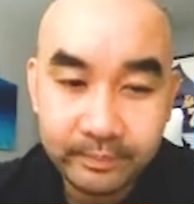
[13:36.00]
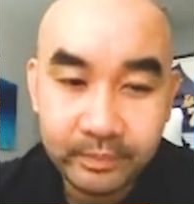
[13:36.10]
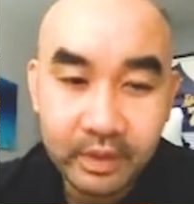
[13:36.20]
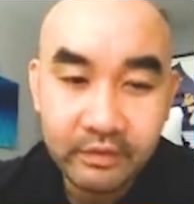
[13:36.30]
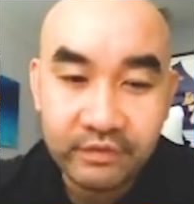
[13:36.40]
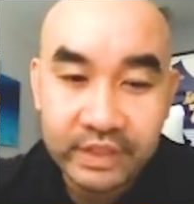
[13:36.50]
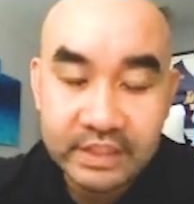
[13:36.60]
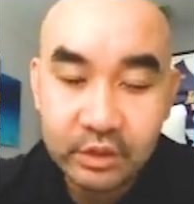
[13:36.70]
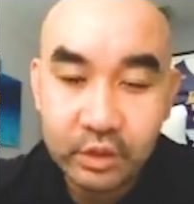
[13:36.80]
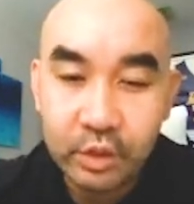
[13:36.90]

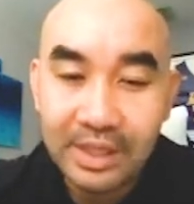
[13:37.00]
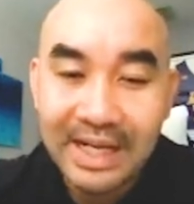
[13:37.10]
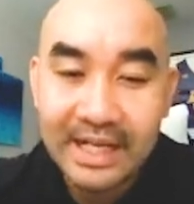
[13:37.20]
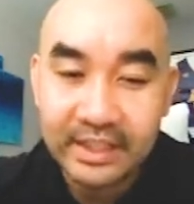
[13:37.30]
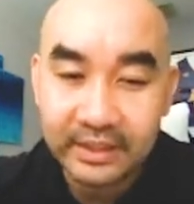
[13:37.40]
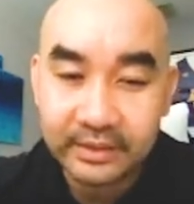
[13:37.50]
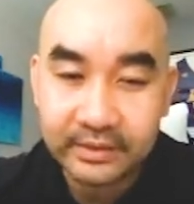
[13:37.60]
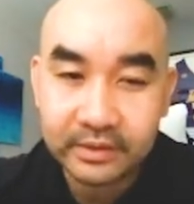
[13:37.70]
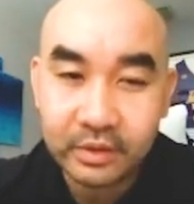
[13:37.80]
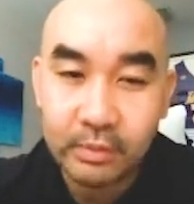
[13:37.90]
Visceral layer
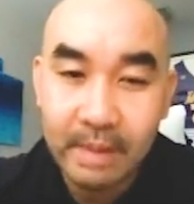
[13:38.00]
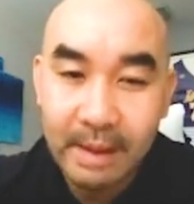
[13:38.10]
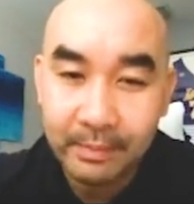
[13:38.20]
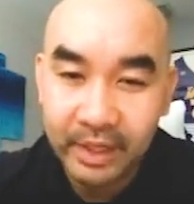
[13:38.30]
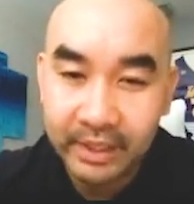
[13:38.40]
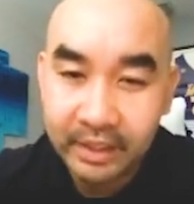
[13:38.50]
or membrane